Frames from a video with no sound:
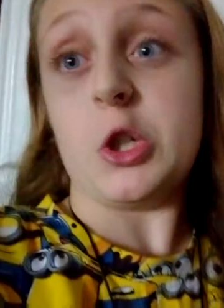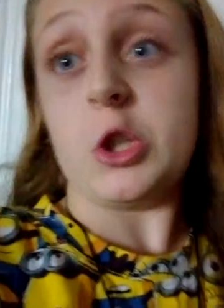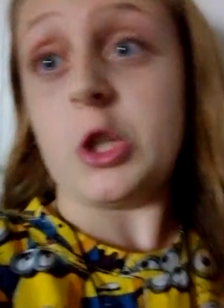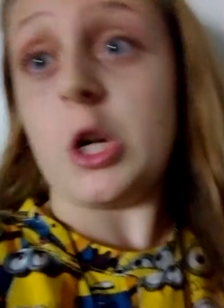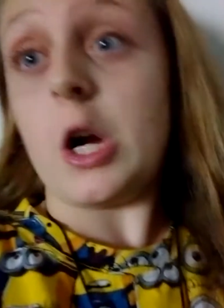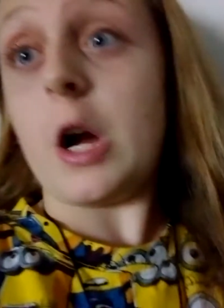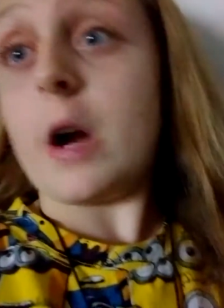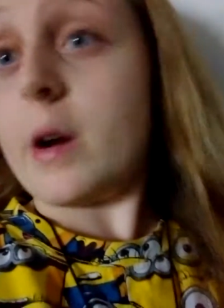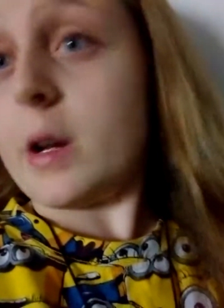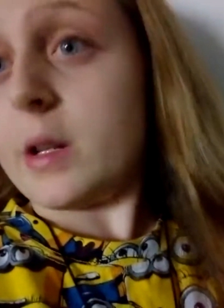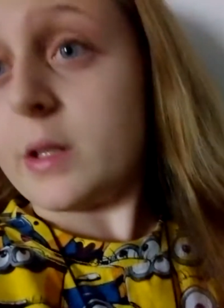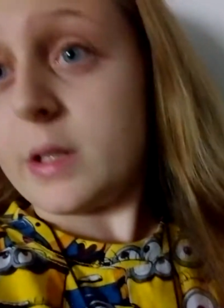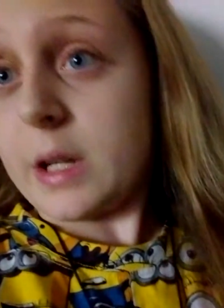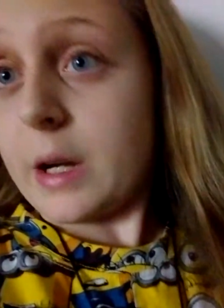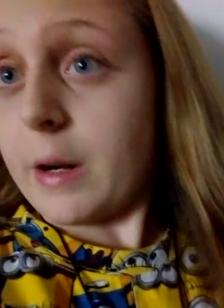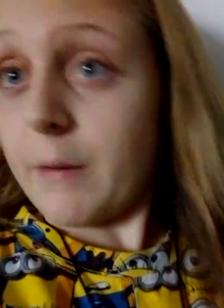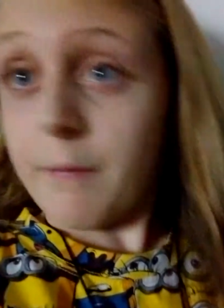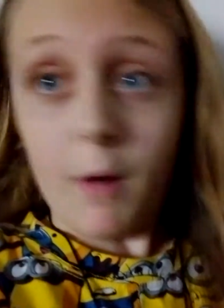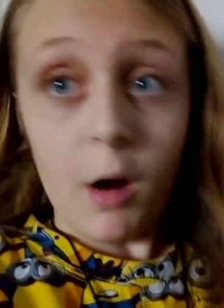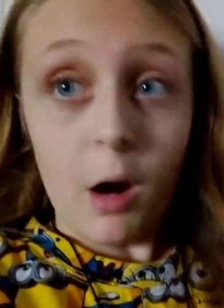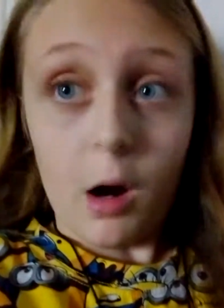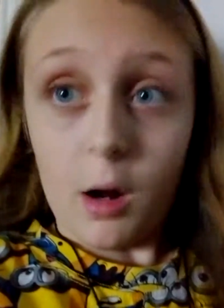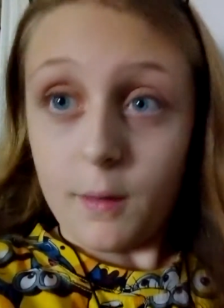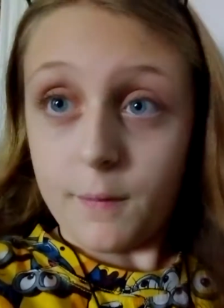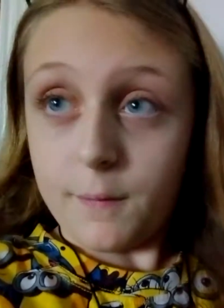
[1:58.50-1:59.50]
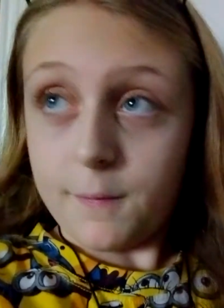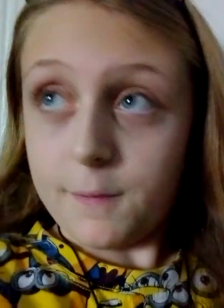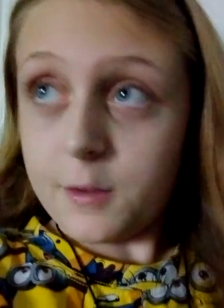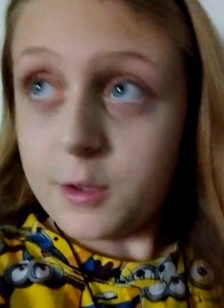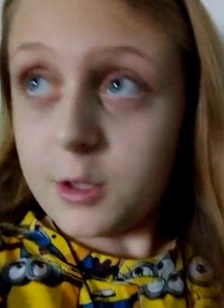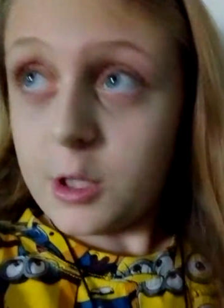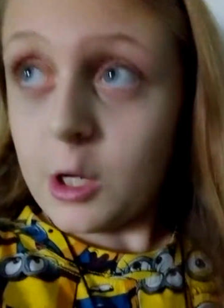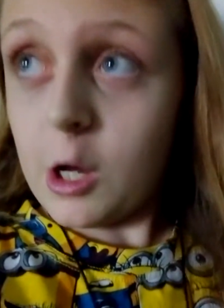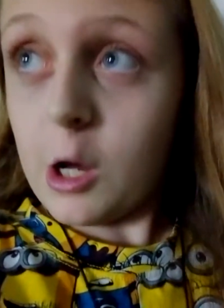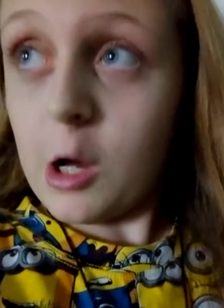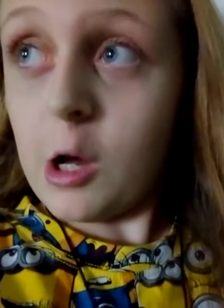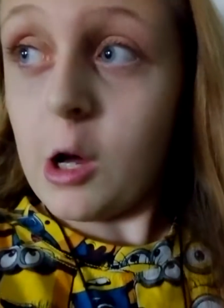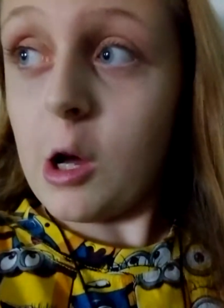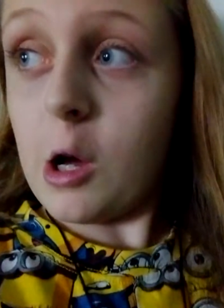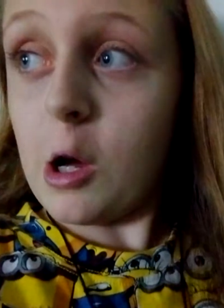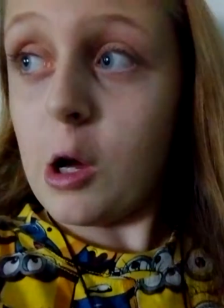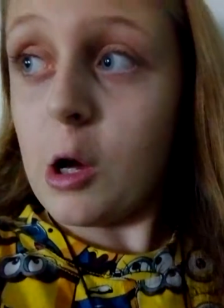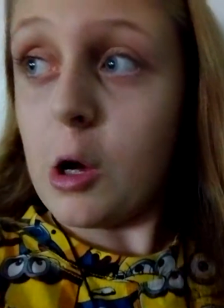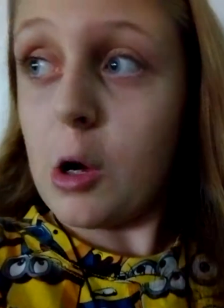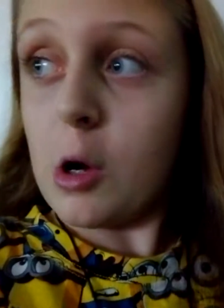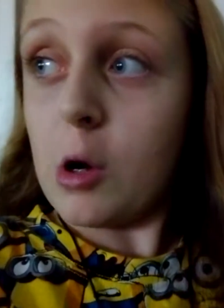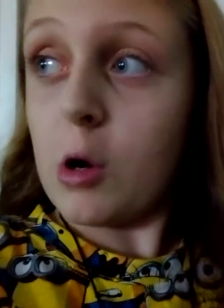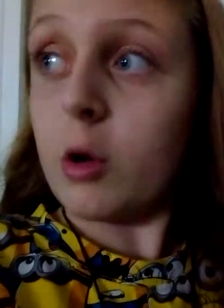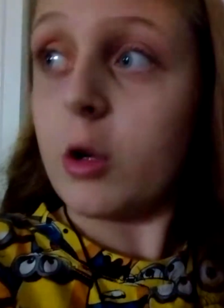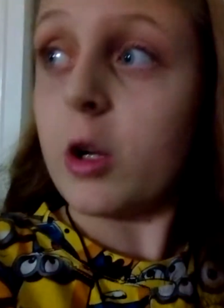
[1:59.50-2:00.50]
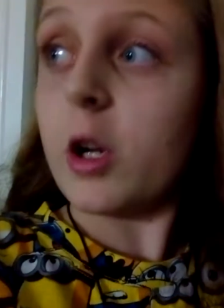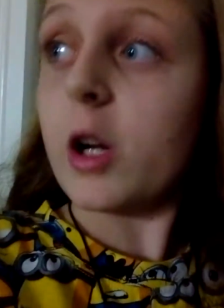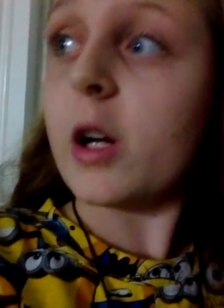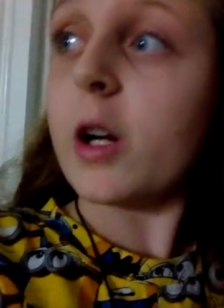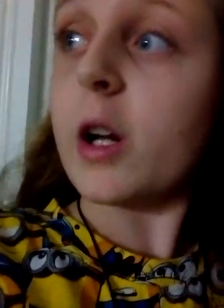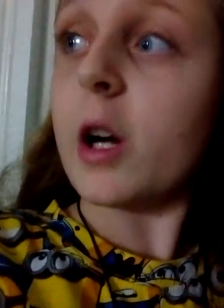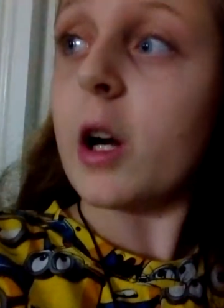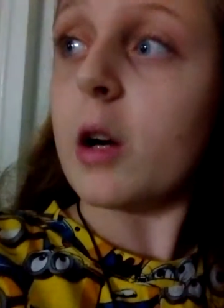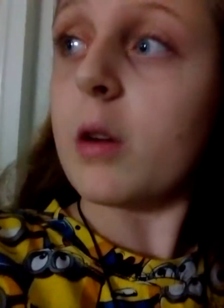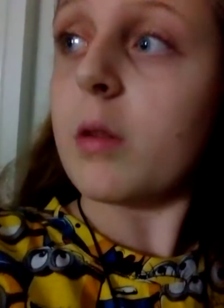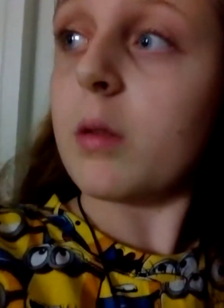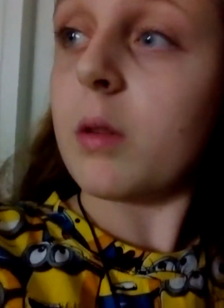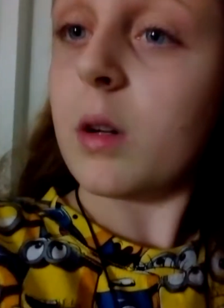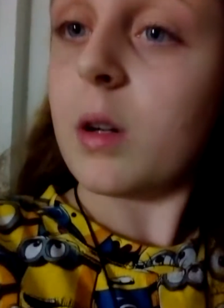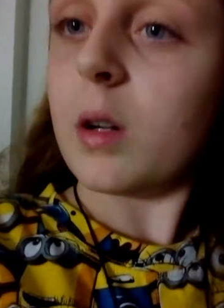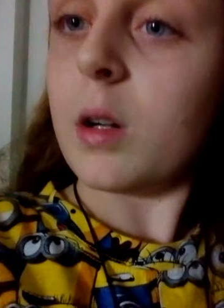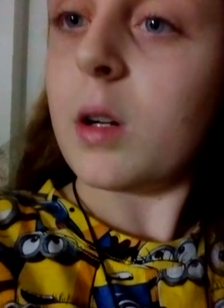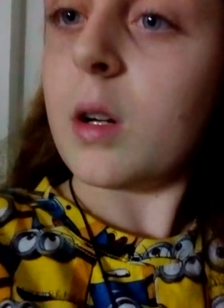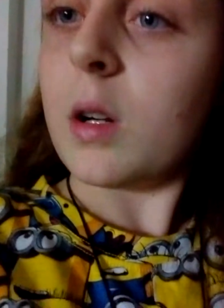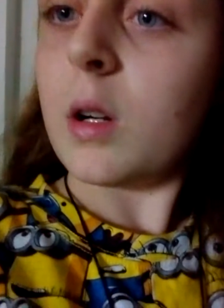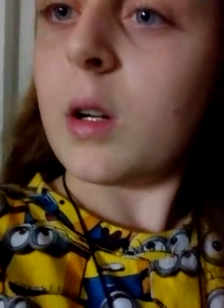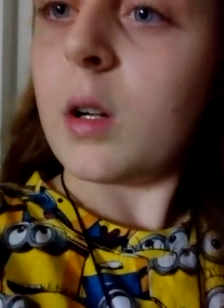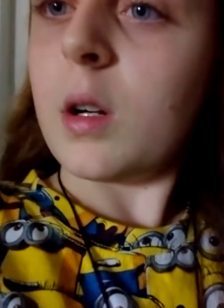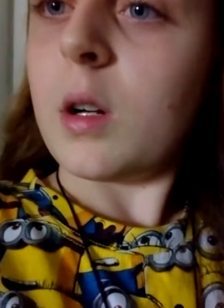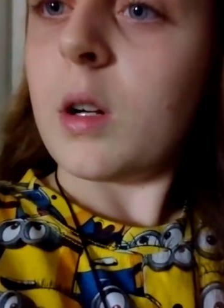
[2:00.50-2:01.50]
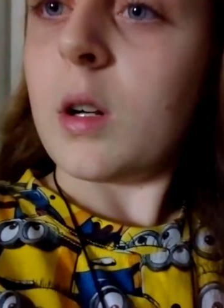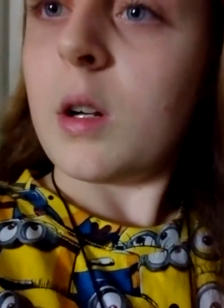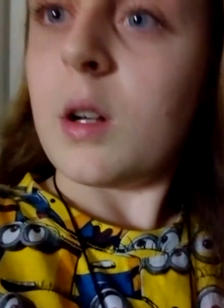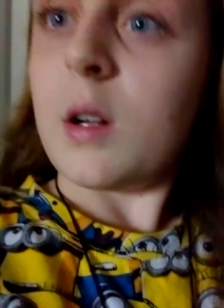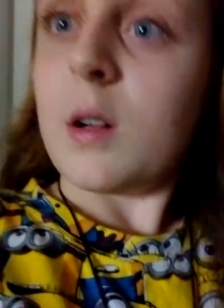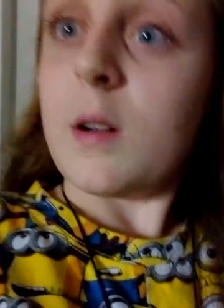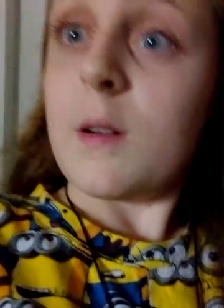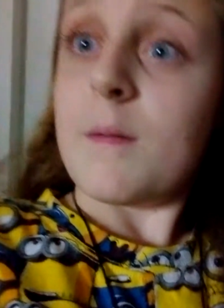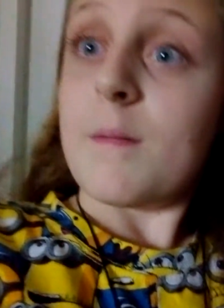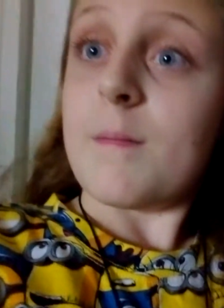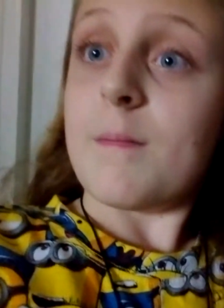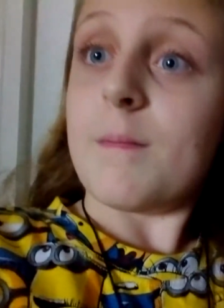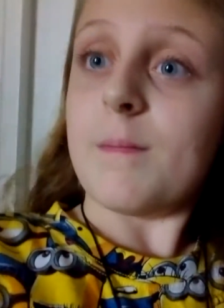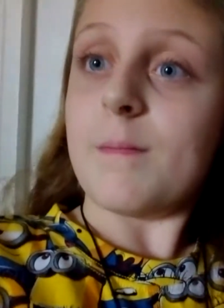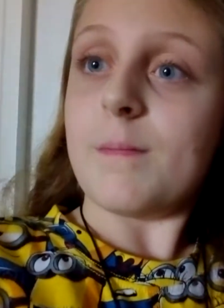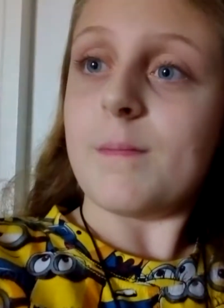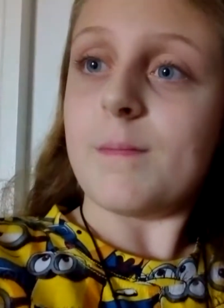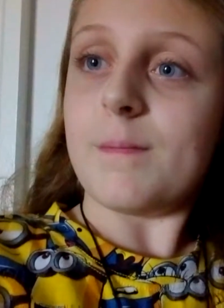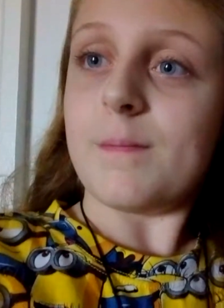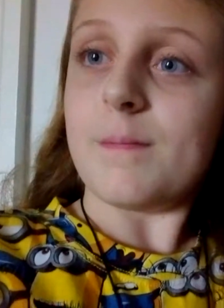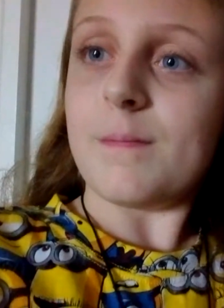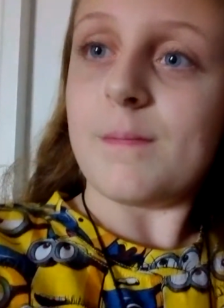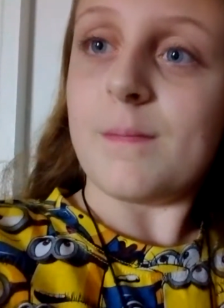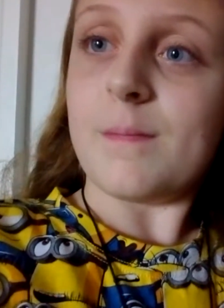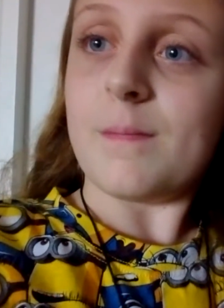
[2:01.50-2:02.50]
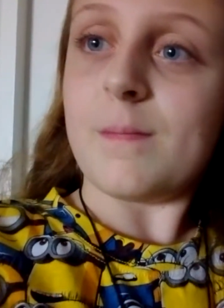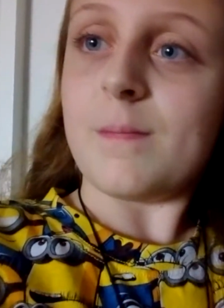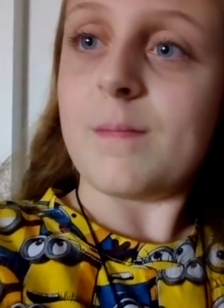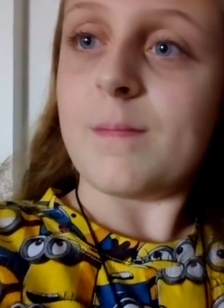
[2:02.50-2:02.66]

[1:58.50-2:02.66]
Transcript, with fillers: turned itself off. So, you know. Mm hmm